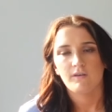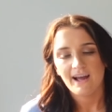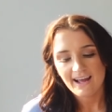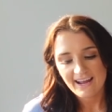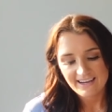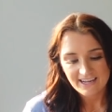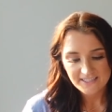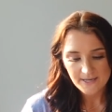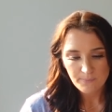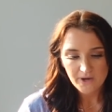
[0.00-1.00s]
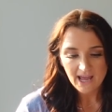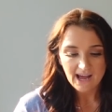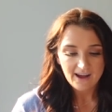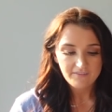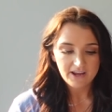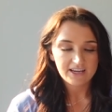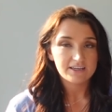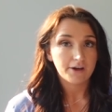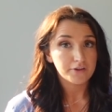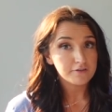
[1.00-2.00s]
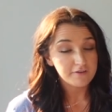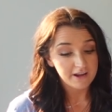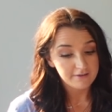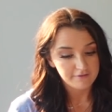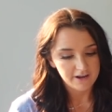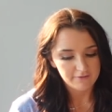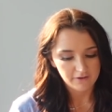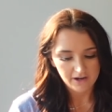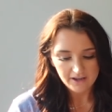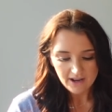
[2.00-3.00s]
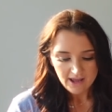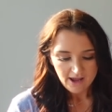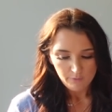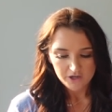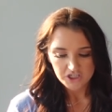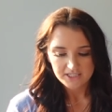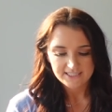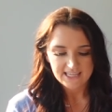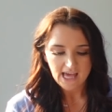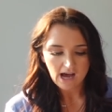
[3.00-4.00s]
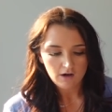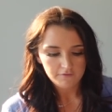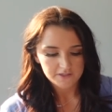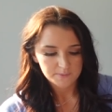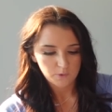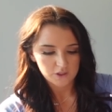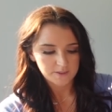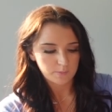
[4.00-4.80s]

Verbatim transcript: right, next up we have another fan favorite, which is the Alpha Sports